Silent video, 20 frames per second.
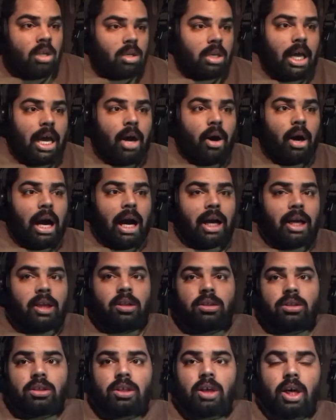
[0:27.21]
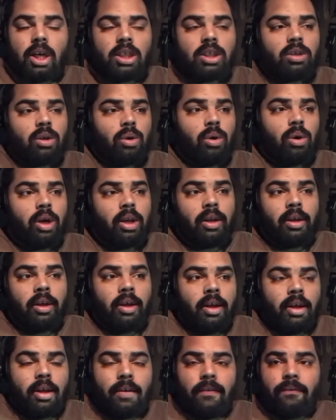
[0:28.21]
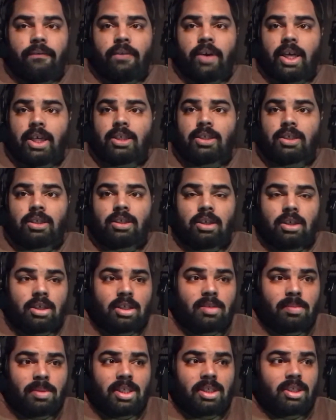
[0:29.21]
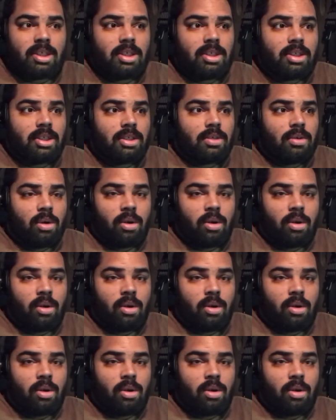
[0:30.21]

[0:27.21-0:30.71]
Now, I touched on fixed expenses